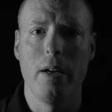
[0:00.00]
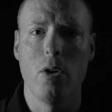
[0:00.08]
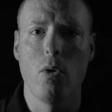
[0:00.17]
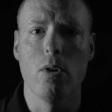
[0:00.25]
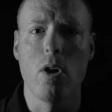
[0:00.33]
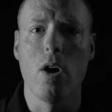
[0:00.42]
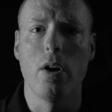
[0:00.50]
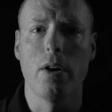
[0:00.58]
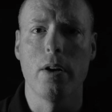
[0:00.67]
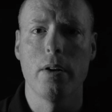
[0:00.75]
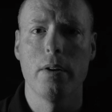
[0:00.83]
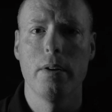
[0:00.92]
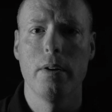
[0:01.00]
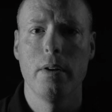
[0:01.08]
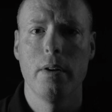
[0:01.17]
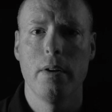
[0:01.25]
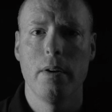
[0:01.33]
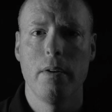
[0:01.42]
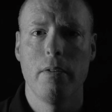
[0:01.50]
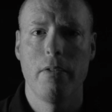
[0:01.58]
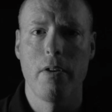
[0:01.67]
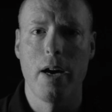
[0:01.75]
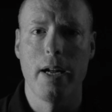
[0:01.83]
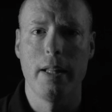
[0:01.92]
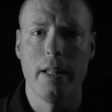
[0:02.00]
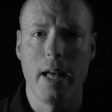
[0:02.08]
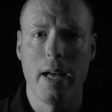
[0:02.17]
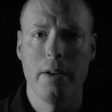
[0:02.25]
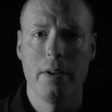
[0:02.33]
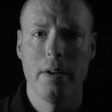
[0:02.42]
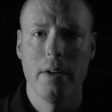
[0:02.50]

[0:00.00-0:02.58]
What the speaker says: no longer find that